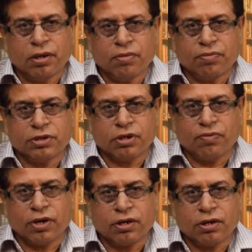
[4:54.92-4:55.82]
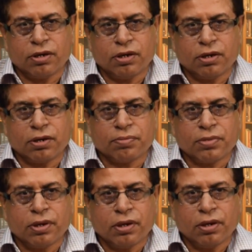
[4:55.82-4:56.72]
which are fallen under
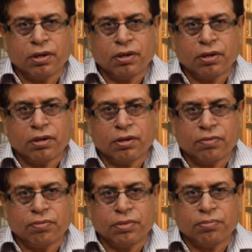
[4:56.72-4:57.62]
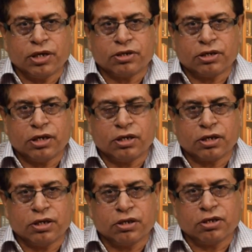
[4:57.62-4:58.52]
methods and
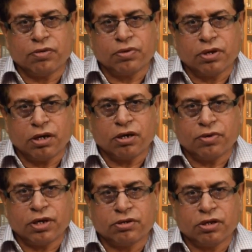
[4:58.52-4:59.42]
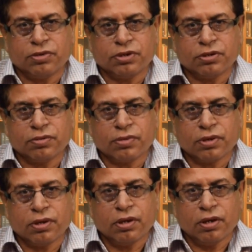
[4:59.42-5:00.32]
techniques of current awareness services.
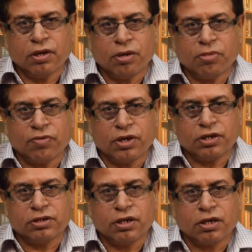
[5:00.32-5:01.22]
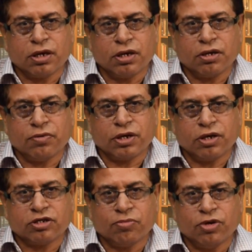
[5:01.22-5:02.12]
Number one is the current awareness